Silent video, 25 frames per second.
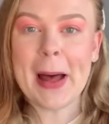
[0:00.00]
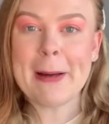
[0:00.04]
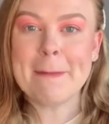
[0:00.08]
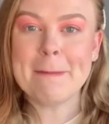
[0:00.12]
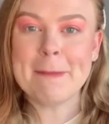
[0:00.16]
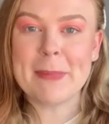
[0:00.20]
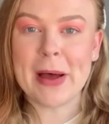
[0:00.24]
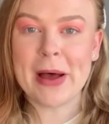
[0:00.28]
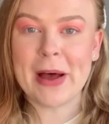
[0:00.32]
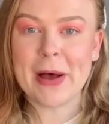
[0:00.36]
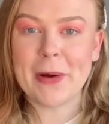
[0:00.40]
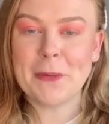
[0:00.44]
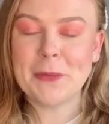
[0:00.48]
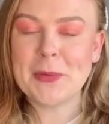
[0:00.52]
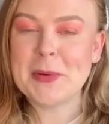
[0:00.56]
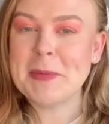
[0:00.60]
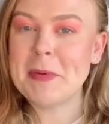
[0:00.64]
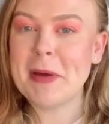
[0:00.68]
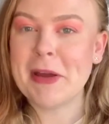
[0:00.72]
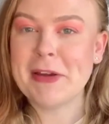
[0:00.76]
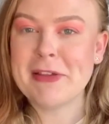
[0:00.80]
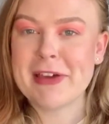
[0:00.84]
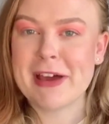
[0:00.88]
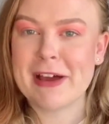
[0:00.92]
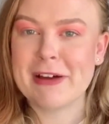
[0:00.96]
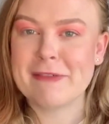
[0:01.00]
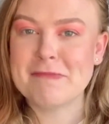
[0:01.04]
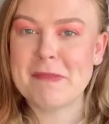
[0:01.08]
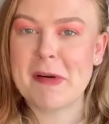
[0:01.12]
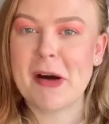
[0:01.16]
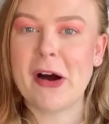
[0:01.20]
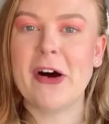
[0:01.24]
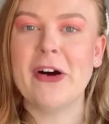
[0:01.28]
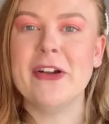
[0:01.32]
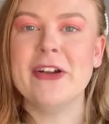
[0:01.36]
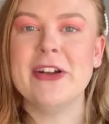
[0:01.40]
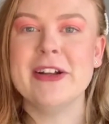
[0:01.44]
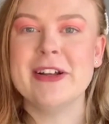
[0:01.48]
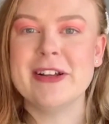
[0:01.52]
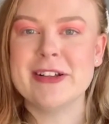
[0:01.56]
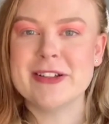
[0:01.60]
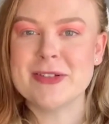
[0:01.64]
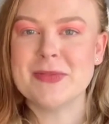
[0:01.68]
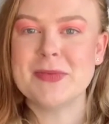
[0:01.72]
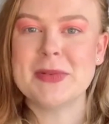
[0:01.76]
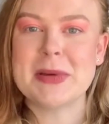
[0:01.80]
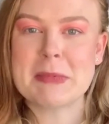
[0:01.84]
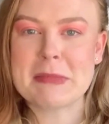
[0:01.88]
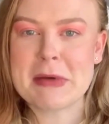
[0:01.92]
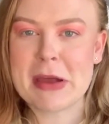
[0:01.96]
but we both have partners,
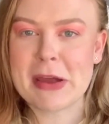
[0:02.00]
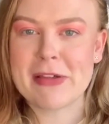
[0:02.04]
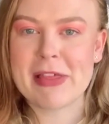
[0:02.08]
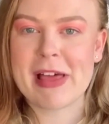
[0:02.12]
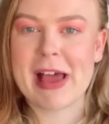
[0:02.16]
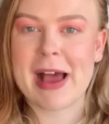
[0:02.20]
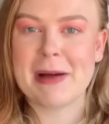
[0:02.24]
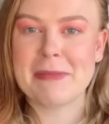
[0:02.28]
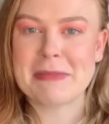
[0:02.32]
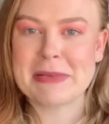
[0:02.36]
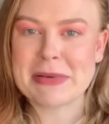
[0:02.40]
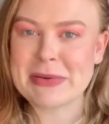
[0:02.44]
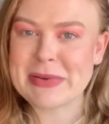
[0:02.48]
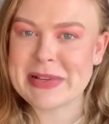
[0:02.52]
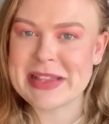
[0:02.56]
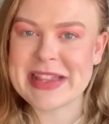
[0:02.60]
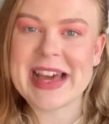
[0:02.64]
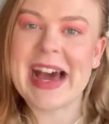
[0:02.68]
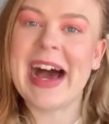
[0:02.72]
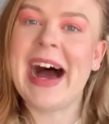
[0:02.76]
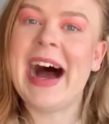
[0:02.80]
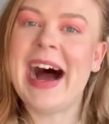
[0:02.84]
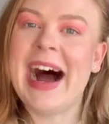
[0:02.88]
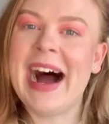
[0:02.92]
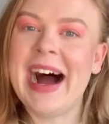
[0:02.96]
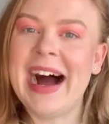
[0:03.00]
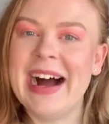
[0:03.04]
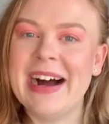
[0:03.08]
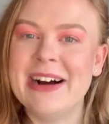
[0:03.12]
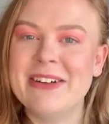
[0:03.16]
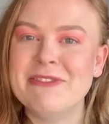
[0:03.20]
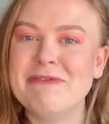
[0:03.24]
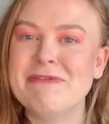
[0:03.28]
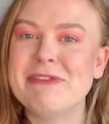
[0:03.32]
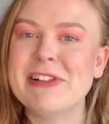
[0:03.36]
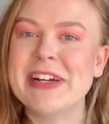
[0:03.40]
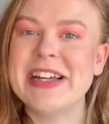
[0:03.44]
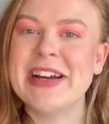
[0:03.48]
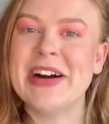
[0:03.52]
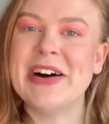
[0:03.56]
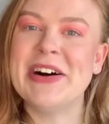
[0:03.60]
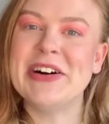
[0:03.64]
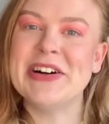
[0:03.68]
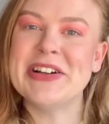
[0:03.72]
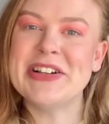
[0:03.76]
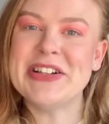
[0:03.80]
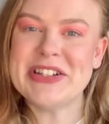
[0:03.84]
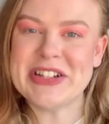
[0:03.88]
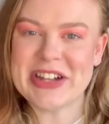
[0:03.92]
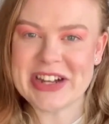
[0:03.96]
we're both happy with that, and we
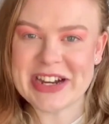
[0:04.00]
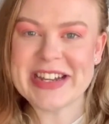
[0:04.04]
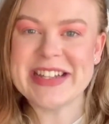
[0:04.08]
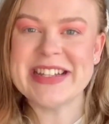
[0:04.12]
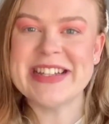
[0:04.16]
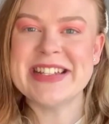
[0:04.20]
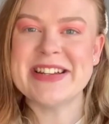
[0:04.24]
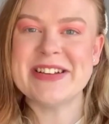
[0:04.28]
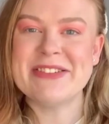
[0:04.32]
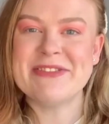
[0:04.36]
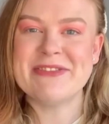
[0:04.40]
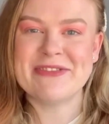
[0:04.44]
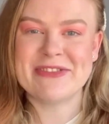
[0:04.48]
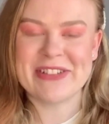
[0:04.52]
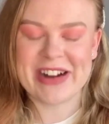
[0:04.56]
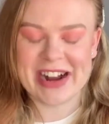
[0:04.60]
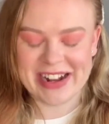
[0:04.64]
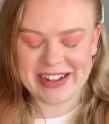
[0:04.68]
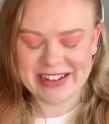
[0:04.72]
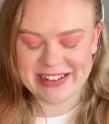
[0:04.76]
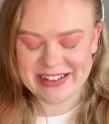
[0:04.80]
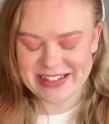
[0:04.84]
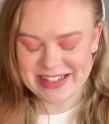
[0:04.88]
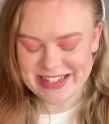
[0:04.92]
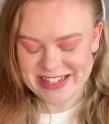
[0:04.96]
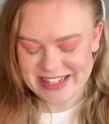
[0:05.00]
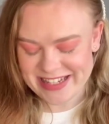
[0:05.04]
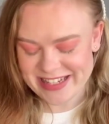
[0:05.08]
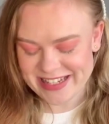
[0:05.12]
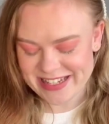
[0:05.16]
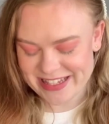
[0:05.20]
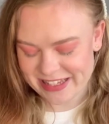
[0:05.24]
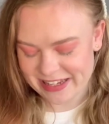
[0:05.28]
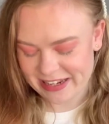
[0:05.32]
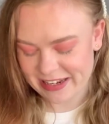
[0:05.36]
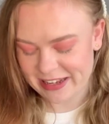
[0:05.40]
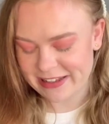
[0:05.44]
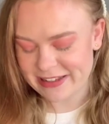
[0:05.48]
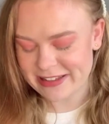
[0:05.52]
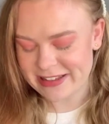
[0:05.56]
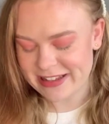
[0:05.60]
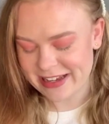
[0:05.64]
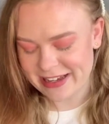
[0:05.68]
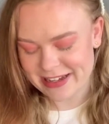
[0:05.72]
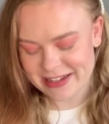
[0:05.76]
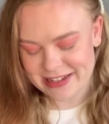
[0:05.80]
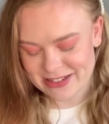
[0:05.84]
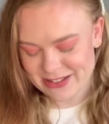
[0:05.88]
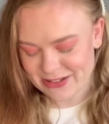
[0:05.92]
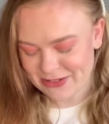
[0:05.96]
are just friends.
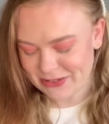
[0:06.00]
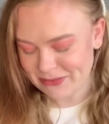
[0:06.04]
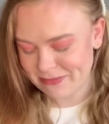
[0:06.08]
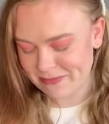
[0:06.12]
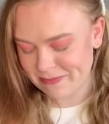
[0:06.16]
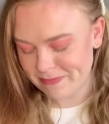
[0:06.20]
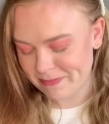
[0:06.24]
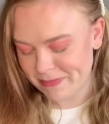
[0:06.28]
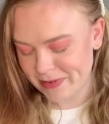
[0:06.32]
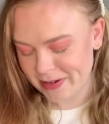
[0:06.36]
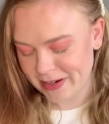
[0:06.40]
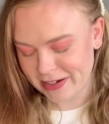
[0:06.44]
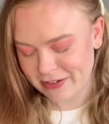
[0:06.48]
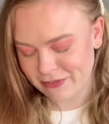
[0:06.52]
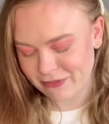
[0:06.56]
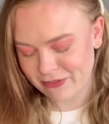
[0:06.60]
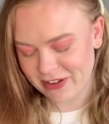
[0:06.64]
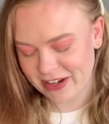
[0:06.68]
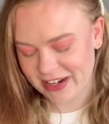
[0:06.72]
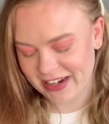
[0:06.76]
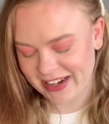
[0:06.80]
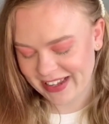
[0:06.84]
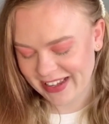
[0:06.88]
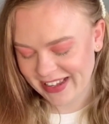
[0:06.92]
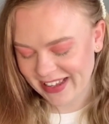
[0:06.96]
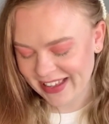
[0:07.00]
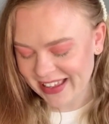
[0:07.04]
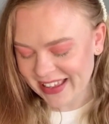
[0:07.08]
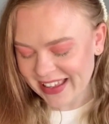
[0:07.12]
That's pretty funny.